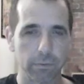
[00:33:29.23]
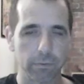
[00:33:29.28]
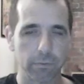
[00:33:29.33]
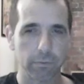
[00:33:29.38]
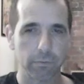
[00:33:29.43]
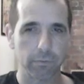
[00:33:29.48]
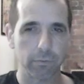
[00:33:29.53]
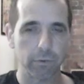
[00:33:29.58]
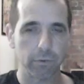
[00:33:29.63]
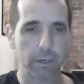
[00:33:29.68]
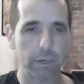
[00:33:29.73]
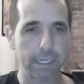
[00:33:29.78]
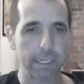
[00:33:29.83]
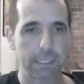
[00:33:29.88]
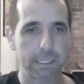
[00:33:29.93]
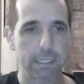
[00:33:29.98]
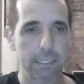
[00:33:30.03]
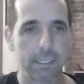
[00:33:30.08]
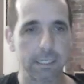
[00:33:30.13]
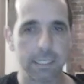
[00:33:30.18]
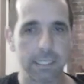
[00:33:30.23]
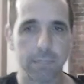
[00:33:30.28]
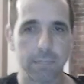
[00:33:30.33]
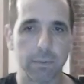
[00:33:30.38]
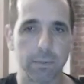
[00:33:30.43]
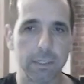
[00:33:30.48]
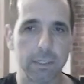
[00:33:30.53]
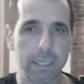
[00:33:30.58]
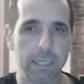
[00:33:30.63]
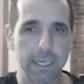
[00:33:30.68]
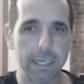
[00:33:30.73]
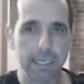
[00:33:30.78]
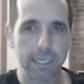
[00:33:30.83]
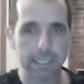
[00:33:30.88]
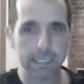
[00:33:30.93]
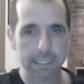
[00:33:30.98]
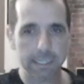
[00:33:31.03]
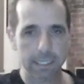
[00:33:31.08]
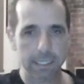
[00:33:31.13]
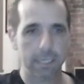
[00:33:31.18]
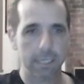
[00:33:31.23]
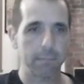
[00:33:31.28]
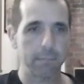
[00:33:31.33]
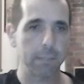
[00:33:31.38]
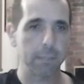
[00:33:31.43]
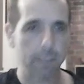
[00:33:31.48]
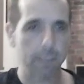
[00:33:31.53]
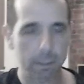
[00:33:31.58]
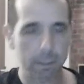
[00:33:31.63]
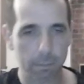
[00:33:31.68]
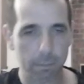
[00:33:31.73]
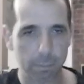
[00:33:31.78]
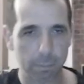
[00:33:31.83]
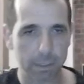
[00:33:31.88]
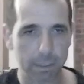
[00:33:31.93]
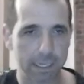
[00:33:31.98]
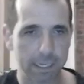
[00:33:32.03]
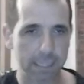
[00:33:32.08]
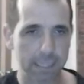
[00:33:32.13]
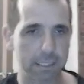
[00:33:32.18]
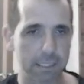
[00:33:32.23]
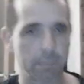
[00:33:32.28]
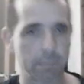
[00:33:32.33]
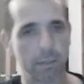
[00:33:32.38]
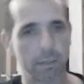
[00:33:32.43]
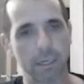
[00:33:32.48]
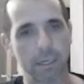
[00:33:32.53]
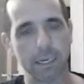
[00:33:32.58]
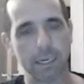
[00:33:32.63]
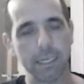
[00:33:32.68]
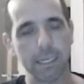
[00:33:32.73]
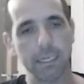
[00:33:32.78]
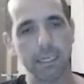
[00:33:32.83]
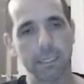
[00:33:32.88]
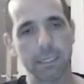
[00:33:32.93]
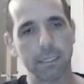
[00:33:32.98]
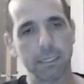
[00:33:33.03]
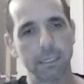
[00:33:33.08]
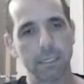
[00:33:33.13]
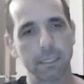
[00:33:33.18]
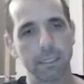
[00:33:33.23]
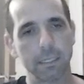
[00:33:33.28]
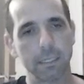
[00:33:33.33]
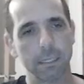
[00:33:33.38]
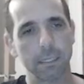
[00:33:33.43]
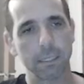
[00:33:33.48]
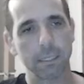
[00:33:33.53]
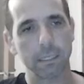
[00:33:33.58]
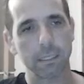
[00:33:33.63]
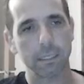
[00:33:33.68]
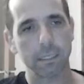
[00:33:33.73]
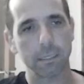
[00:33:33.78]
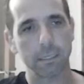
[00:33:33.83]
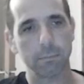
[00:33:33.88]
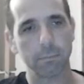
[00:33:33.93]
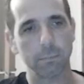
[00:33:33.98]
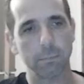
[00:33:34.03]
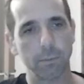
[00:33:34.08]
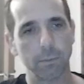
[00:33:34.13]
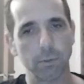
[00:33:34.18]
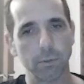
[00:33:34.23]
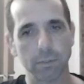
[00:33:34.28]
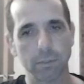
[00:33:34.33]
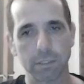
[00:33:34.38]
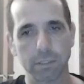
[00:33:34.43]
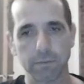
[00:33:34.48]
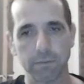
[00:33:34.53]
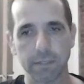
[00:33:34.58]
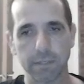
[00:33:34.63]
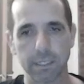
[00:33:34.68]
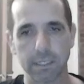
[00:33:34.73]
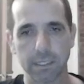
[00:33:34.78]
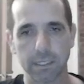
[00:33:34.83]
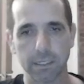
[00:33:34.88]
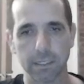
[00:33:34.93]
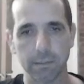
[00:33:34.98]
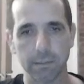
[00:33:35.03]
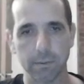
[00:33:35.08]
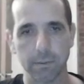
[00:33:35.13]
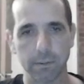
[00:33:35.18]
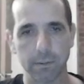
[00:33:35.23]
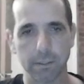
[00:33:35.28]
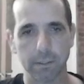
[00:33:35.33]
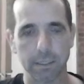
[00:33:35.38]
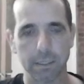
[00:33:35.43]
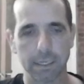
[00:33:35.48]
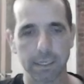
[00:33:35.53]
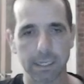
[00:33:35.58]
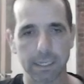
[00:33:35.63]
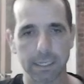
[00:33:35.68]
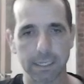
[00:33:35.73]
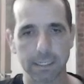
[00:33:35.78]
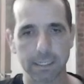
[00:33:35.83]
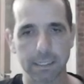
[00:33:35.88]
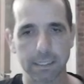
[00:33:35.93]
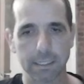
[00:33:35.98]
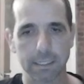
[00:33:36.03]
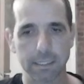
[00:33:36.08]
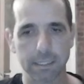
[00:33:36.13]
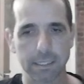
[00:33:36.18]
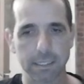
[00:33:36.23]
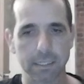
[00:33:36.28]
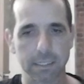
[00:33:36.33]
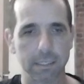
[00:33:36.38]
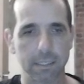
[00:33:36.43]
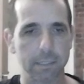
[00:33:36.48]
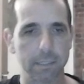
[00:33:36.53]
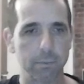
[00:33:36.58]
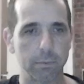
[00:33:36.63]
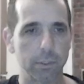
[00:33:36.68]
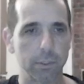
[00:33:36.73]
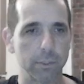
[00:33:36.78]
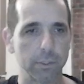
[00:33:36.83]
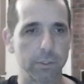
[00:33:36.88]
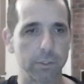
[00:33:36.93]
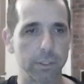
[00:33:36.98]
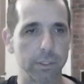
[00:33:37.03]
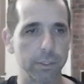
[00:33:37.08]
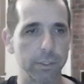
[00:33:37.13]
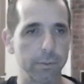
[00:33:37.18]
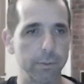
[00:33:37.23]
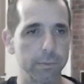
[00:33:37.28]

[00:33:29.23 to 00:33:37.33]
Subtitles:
Right, this one is black to play. Pause the video and decide what you'll do.